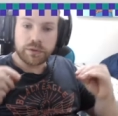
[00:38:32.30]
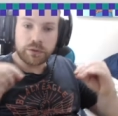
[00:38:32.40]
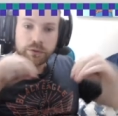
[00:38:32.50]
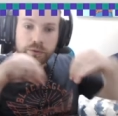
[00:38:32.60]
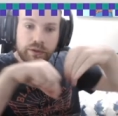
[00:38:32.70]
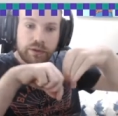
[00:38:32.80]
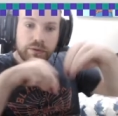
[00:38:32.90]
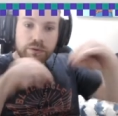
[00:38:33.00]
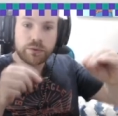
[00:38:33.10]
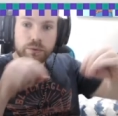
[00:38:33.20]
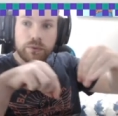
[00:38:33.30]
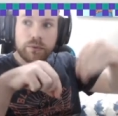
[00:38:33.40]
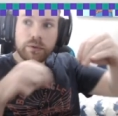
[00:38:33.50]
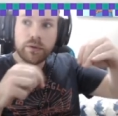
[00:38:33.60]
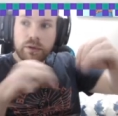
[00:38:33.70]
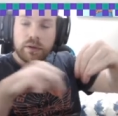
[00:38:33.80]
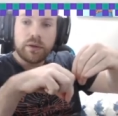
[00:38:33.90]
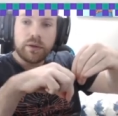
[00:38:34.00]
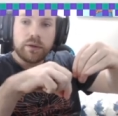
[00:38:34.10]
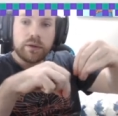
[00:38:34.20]
material into
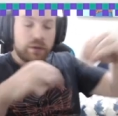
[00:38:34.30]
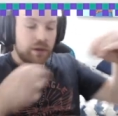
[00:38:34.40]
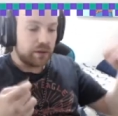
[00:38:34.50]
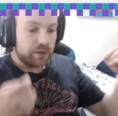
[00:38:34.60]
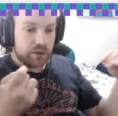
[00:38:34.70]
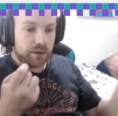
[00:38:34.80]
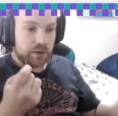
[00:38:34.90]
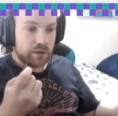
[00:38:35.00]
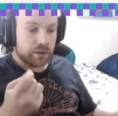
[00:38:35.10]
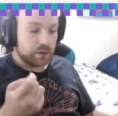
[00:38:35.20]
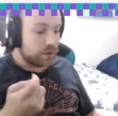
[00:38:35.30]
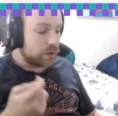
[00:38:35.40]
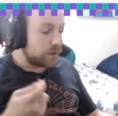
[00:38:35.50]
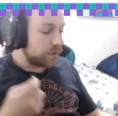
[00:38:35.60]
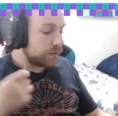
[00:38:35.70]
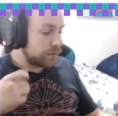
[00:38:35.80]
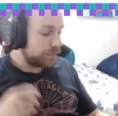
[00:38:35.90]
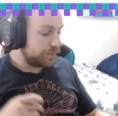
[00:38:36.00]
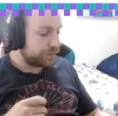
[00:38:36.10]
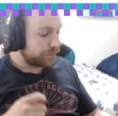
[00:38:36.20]
the hole,
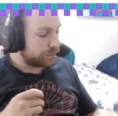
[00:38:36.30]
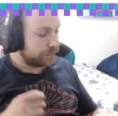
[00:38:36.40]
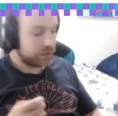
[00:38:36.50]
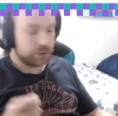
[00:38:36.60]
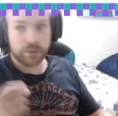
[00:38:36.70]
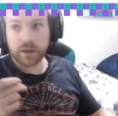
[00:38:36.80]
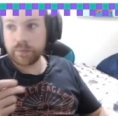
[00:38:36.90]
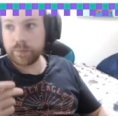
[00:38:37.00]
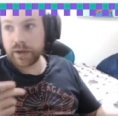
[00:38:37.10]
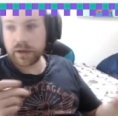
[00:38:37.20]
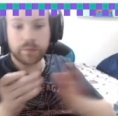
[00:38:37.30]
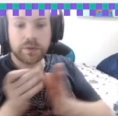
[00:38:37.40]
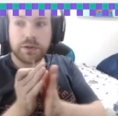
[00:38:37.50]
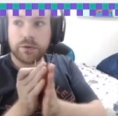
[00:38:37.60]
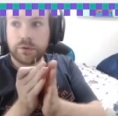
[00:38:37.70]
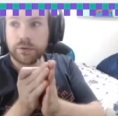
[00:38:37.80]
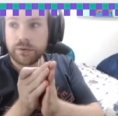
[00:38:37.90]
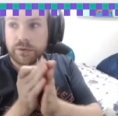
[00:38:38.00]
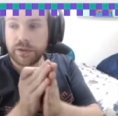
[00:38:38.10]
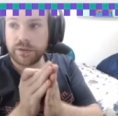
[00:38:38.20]
because we have bad material
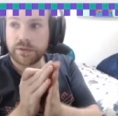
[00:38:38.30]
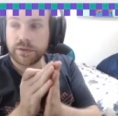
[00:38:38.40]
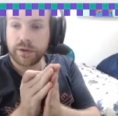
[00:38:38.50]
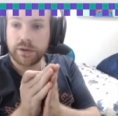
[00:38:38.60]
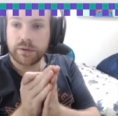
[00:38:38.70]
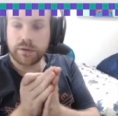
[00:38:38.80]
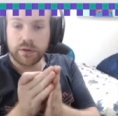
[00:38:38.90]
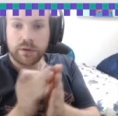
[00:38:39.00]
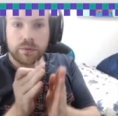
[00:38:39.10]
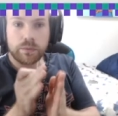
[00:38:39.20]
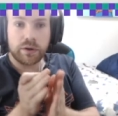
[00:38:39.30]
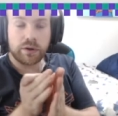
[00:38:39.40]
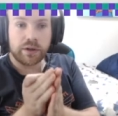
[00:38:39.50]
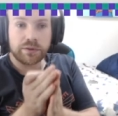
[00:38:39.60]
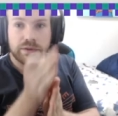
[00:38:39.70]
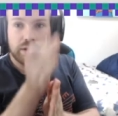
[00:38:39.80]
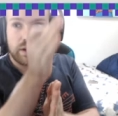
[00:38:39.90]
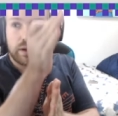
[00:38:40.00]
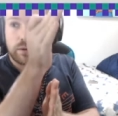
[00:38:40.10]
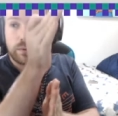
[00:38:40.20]
on the inside where our
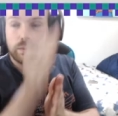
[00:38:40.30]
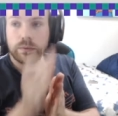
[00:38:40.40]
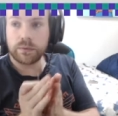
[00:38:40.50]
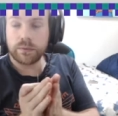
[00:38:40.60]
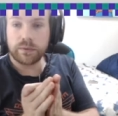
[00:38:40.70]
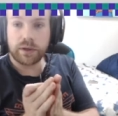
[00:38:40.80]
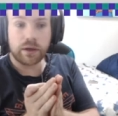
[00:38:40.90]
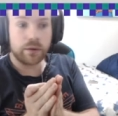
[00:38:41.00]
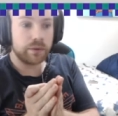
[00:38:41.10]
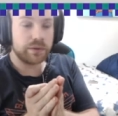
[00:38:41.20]
scar or our